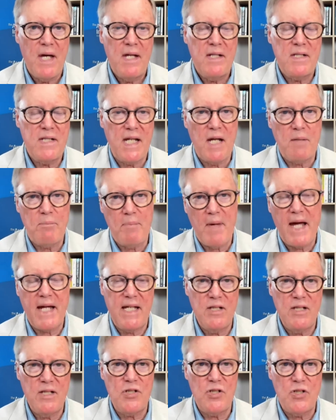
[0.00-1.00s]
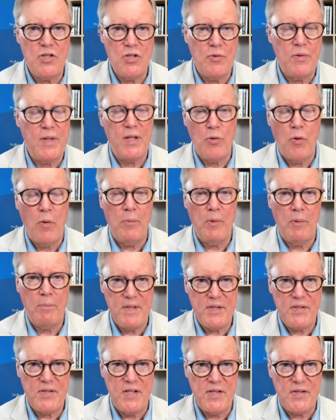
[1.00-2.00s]
to get back into doing normal
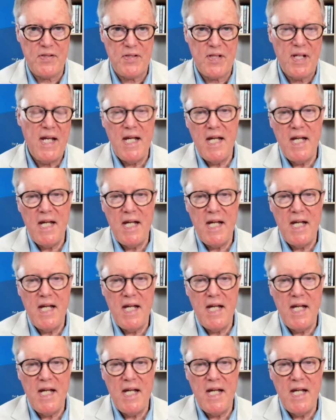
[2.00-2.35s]
business.